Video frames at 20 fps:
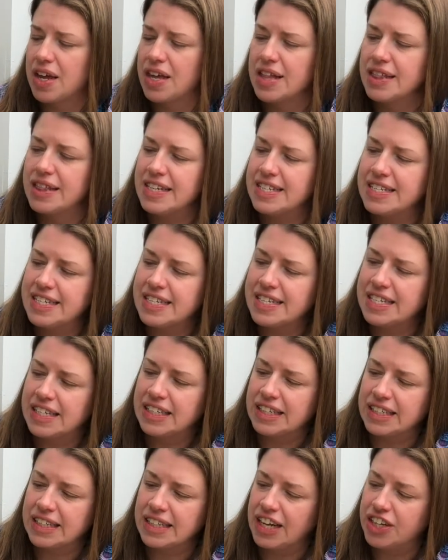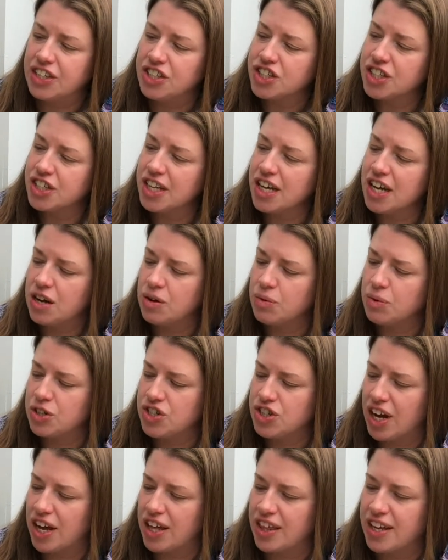This is calendula,
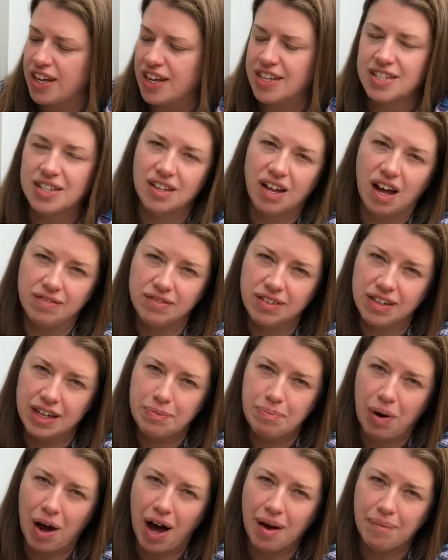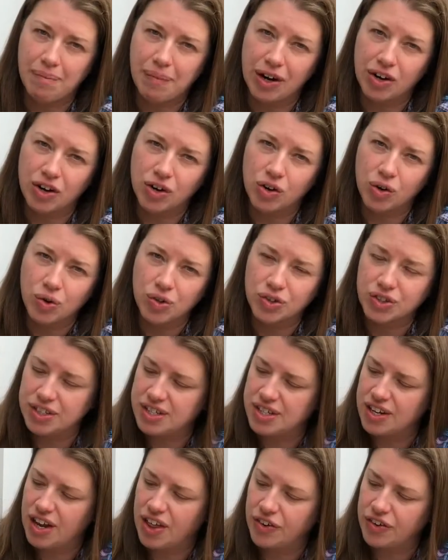which I think is lovely. Pot marigold is
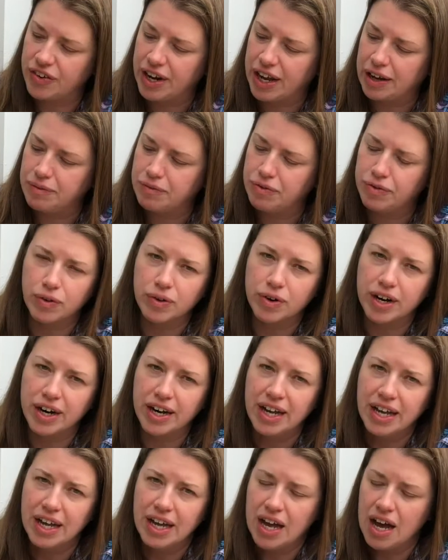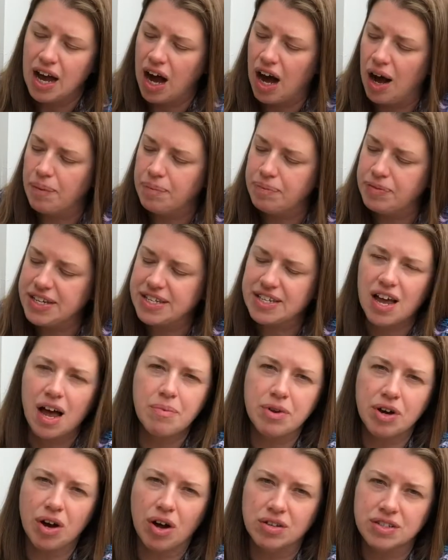another name for it. These
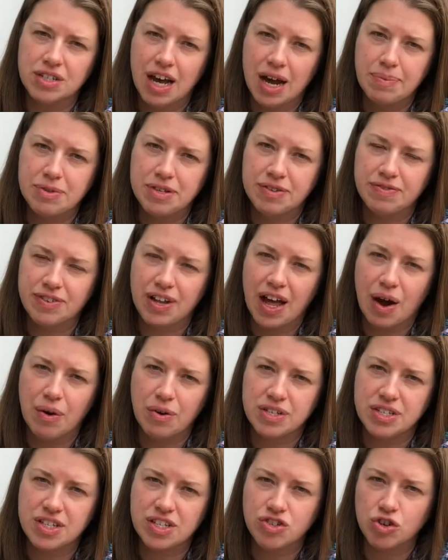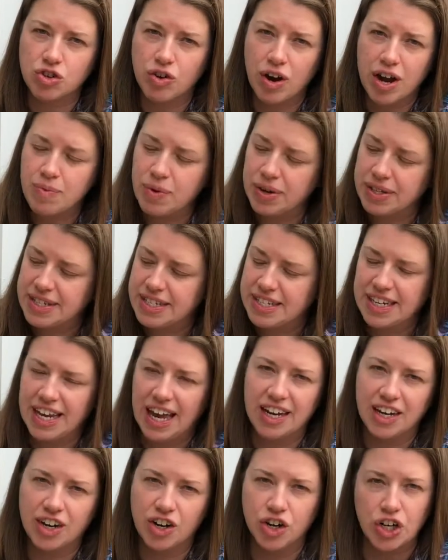come in all types of flowers. These are great ones to
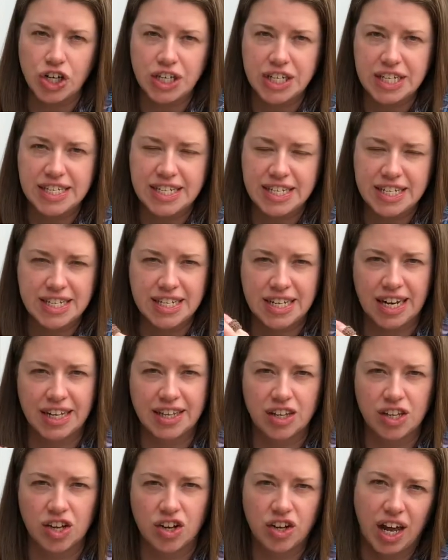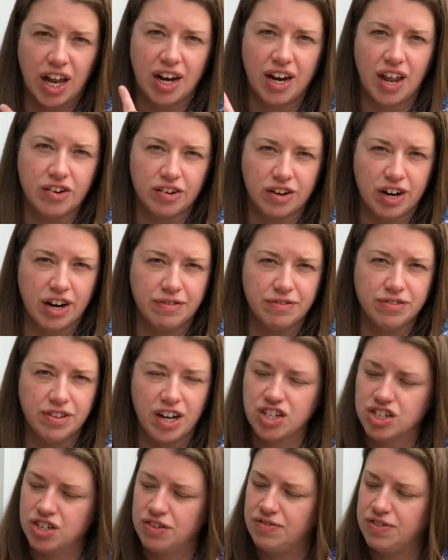get in early season, and then they'll get another kind of
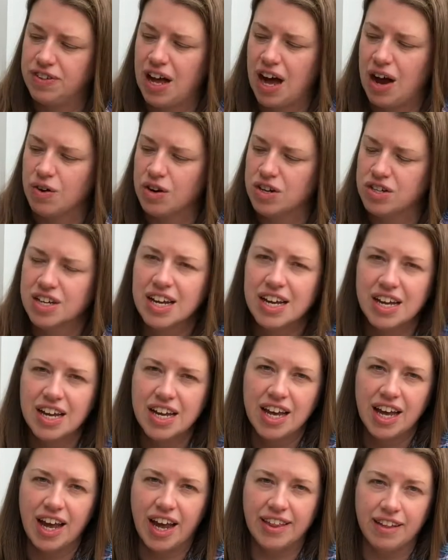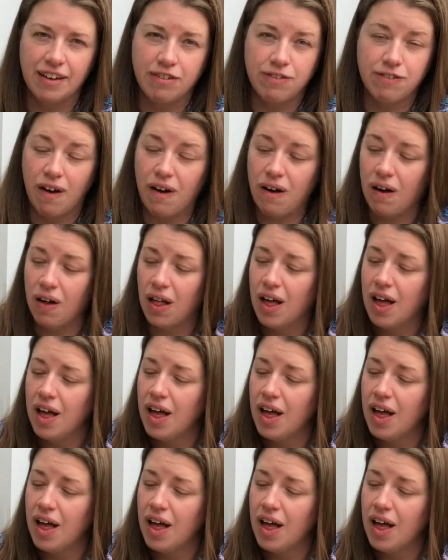flush of flowers in the fall.